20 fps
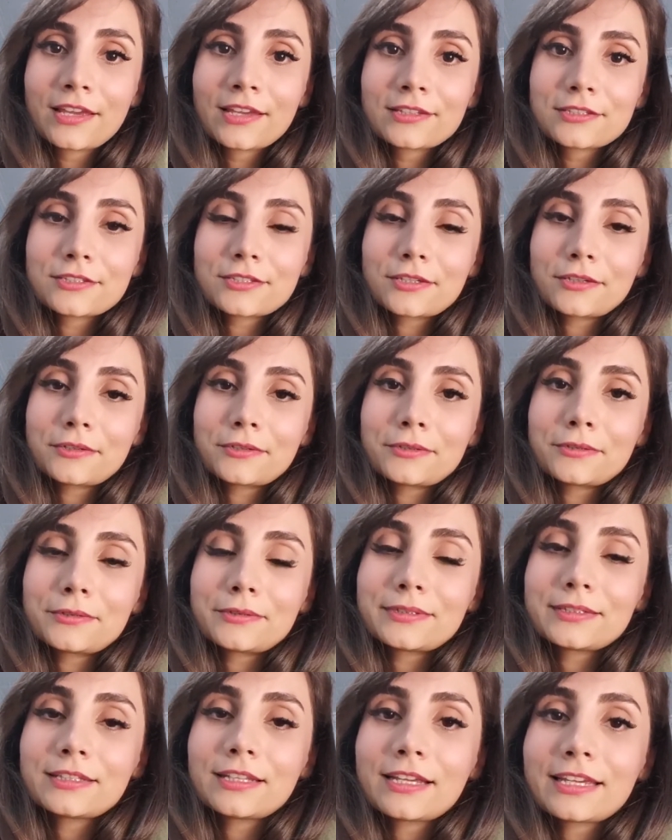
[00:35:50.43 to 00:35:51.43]
So,
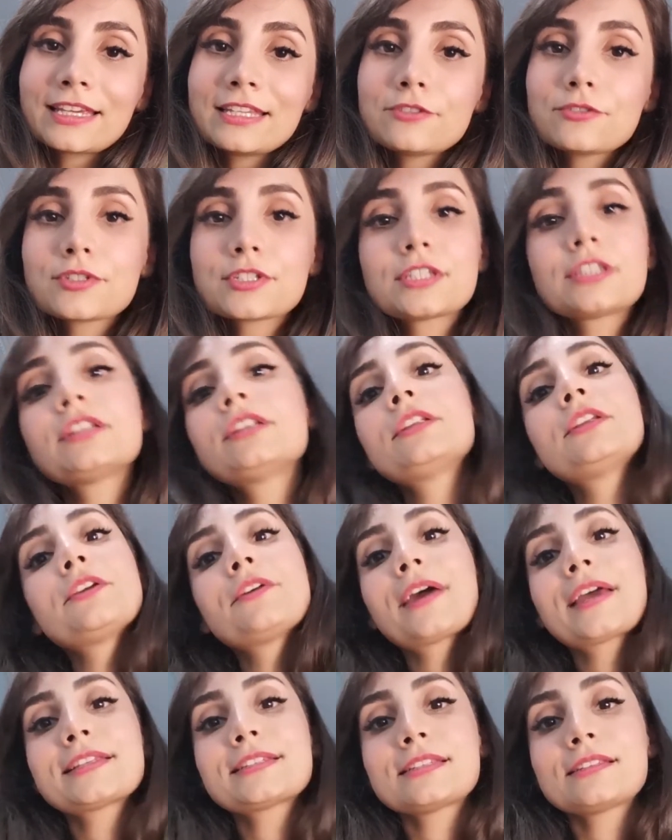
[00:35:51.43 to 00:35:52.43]
like, interested in you
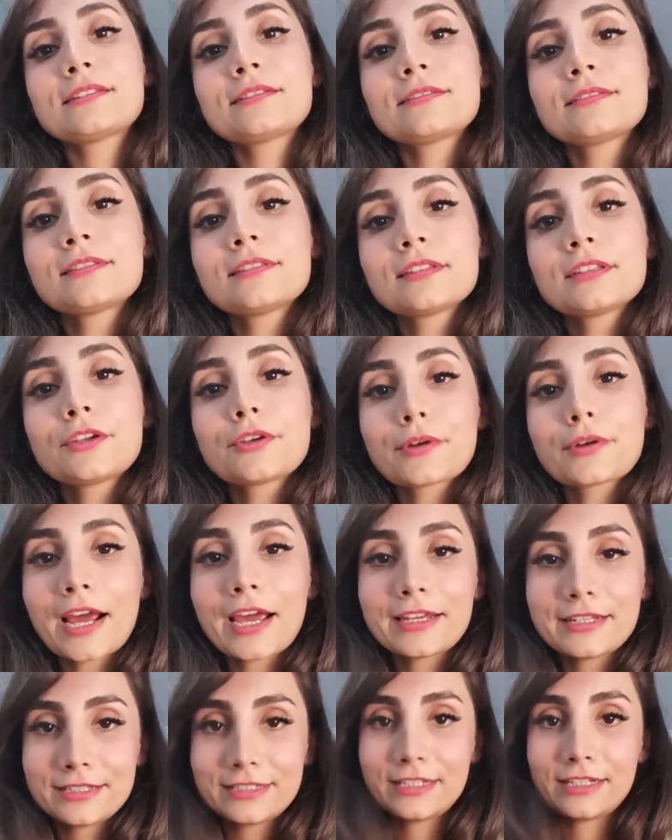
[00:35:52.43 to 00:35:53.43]
as in your
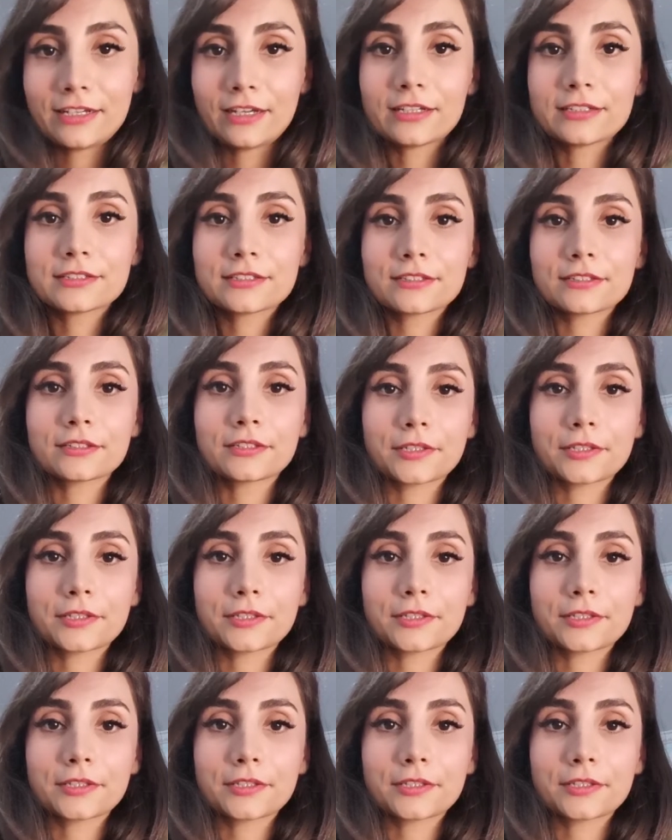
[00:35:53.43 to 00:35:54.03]
ideas.